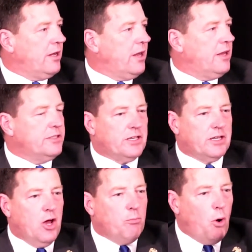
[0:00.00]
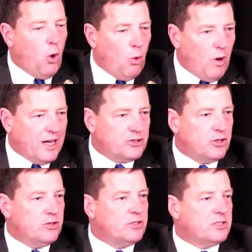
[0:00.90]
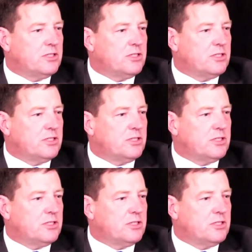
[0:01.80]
Is it poll watchers?